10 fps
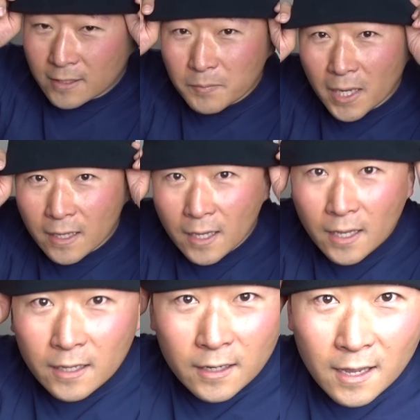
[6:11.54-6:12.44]
than my
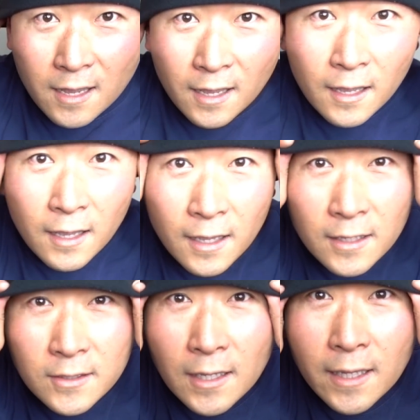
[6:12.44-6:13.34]
head,
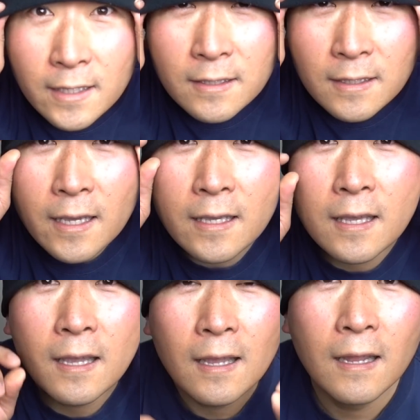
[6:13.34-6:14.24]
so I like to
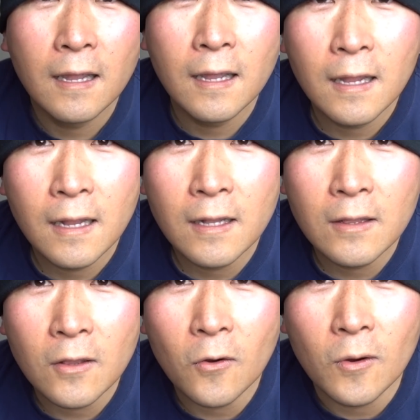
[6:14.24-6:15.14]

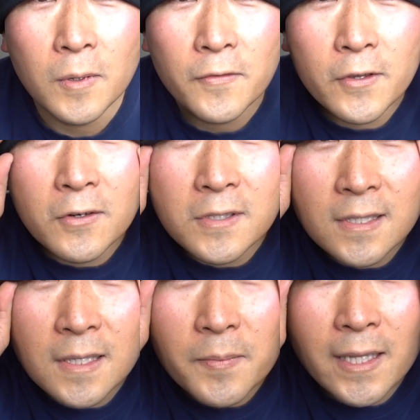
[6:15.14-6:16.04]
lower them. If you go to
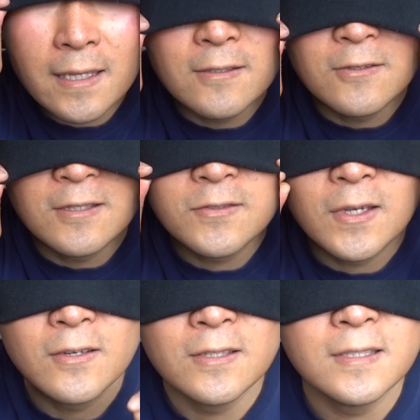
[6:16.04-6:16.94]
sleep, I like to do this
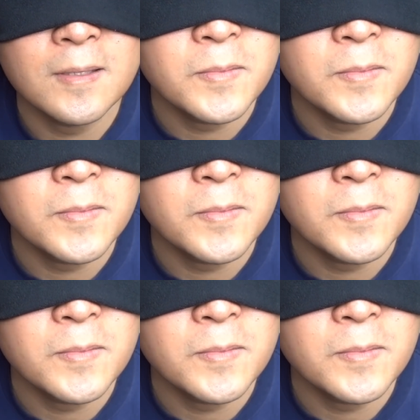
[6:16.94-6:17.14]
when I go to sleep